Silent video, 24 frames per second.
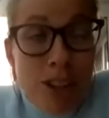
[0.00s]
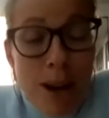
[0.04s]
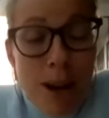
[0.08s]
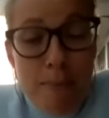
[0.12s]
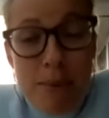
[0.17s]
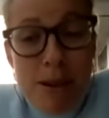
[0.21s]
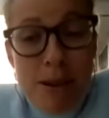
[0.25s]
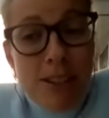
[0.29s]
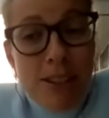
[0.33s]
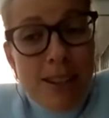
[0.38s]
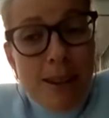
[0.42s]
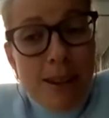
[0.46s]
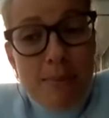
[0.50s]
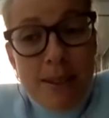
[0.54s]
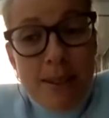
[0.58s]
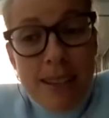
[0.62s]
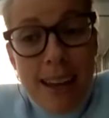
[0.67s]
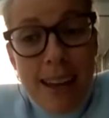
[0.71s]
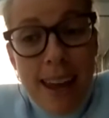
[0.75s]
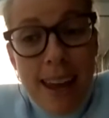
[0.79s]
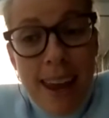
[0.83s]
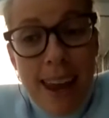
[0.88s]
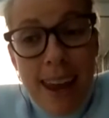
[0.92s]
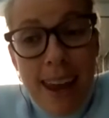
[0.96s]
Championships
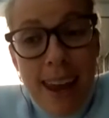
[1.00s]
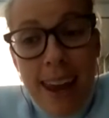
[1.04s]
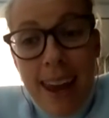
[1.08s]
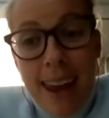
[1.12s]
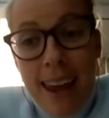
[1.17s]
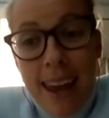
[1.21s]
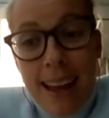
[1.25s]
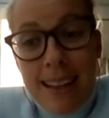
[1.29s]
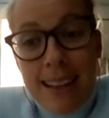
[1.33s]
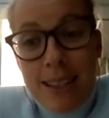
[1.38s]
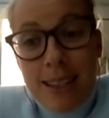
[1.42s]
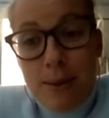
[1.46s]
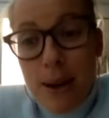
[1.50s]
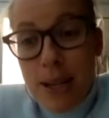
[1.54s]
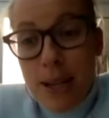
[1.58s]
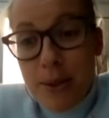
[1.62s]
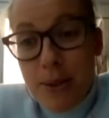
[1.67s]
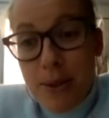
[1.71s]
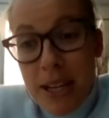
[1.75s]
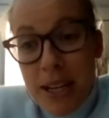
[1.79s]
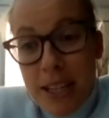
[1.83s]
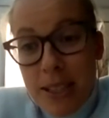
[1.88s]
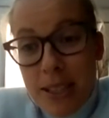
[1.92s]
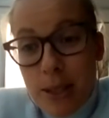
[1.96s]
in
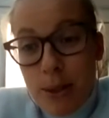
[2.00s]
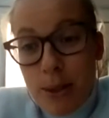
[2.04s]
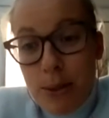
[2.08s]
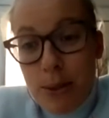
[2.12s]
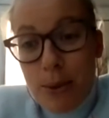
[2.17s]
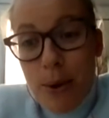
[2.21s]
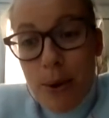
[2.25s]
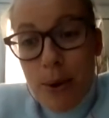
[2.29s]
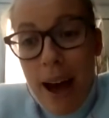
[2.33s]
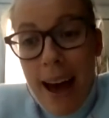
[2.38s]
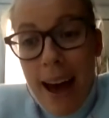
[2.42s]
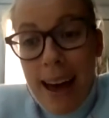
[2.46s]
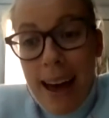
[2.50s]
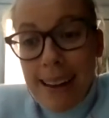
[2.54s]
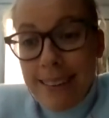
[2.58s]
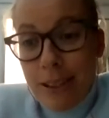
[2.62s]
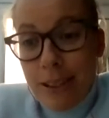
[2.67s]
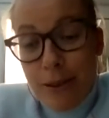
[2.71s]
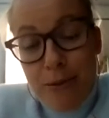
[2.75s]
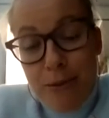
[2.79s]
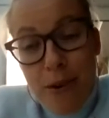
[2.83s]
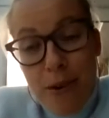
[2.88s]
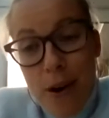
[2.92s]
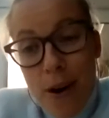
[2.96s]
2022
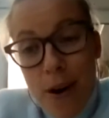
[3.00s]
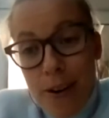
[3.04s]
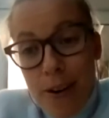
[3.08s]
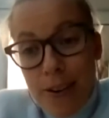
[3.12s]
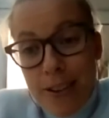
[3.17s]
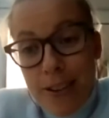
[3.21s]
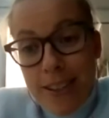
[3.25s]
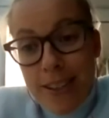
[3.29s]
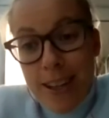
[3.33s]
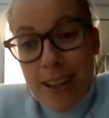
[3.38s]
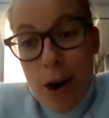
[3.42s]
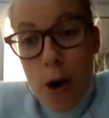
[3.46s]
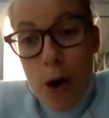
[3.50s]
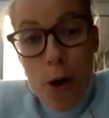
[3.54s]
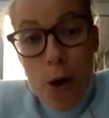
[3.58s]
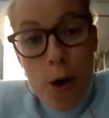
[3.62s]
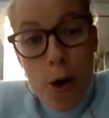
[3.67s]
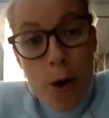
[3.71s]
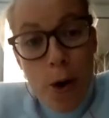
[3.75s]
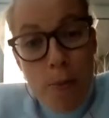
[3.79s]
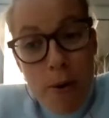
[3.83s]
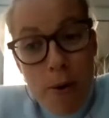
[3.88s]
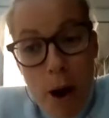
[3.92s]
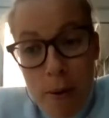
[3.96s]
and, of course, a
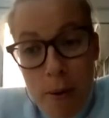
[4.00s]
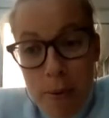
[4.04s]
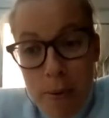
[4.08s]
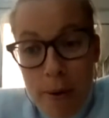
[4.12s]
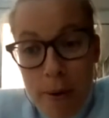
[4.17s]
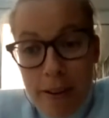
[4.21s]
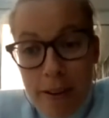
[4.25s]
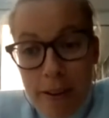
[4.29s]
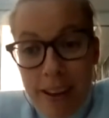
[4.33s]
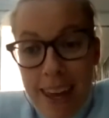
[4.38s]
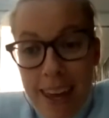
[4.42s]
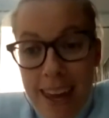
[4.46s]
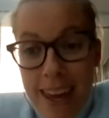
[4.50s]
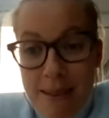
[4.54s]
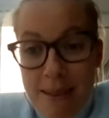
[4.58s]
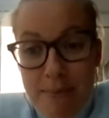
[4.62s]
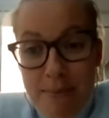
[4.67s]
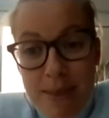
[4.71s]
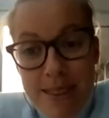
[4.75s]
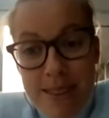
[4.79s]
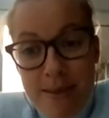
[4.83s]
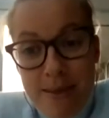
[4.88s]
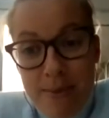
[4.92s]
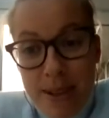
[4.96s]
home Commonwealth
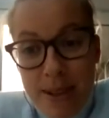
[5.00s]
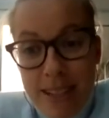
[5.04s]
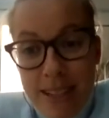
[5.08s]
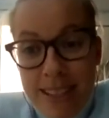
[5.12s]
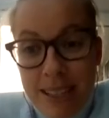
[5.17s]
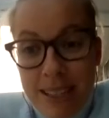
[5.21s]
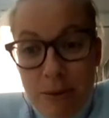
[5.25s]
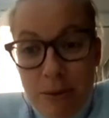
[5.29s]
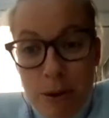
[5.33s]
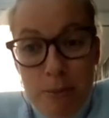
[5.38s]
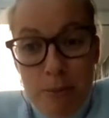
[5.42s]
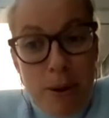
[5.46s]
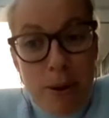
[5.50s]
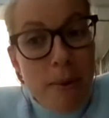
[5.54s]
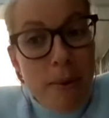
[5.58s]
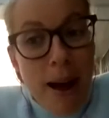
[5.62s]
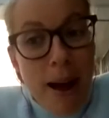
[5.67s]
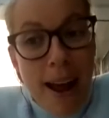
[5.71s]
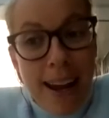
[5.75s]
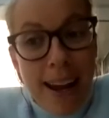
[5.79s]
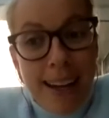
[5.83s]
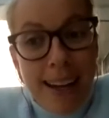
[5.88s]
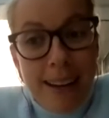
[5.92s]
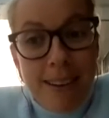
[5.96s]
Games, which will be
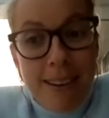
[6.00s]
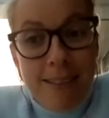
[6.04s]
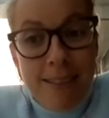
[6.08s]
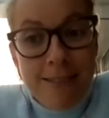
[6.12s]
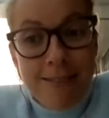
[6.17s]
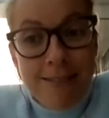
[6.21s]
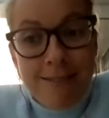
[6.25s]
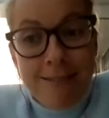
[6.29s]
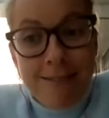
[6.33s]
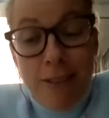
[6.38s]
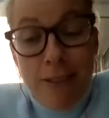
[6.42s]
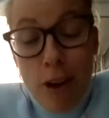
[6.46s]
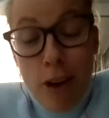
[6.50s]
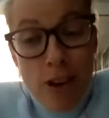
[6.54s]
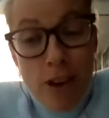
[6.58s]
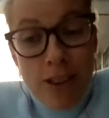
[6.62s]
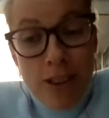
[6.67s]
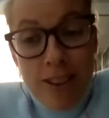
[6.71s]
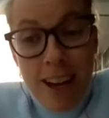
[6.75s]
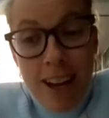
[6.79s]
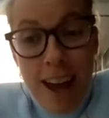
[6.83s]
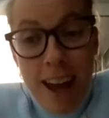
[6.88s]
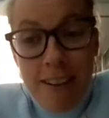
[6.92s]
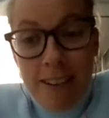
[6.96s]
my
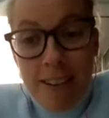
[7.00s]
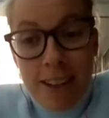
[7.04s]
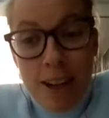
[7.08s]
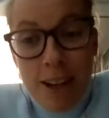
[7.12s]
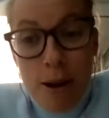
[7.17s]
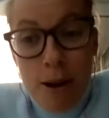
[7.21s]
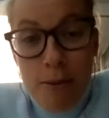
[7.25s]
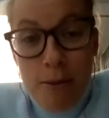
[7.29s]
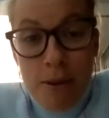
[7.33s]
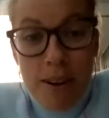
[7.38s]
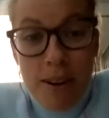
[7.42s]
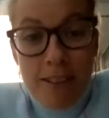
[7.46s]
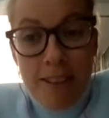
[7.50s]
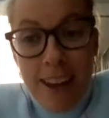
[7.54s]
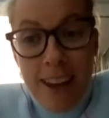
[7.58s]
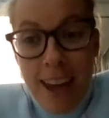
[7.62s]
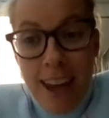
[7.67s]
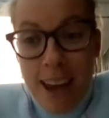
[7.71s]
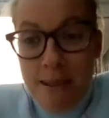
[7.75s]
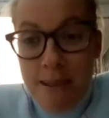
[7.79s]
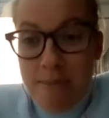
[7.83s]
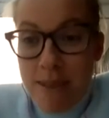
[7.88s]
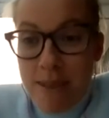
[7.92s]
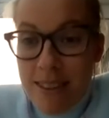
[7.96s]
first ever Commonwealth
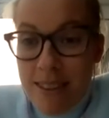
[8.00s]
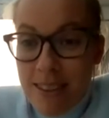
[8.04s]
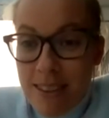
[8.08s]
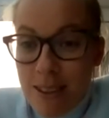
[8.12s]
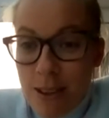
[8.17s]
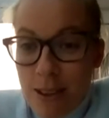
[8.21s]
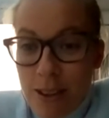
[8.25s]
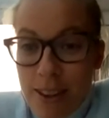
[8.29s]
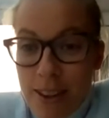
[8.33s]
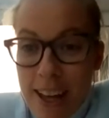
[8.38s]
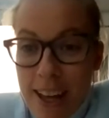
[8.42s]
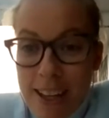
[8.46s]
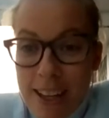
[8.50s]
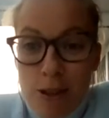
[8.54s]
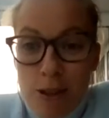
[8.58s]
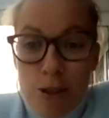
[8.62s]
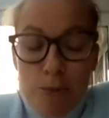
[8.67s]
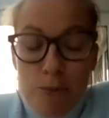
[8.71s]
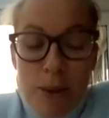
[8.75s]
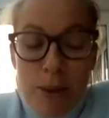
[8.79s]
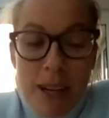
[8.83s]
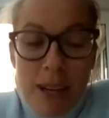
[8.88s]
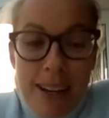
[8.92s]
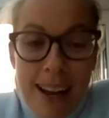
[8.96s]
Games. So that's
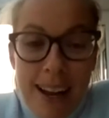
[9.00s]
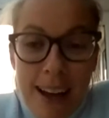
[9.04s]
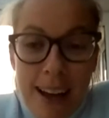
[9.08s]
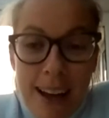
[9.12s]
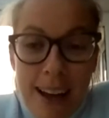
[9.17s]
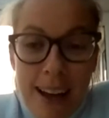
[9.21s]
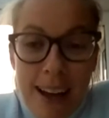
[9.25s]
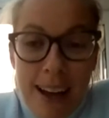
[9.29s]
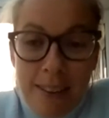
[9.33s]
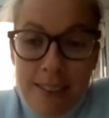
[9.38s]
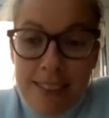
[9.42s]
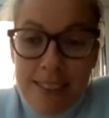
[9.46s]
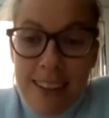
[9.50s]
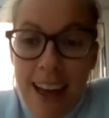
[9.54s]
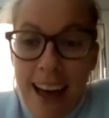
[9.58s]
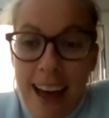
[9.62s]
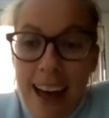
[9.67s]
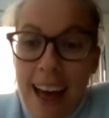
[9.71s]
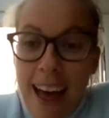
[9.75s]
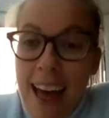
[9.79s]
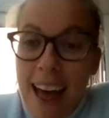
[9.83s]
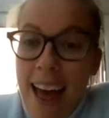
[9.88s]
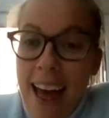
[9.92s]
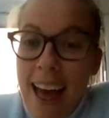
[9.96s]
just been announced
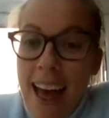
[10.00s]
that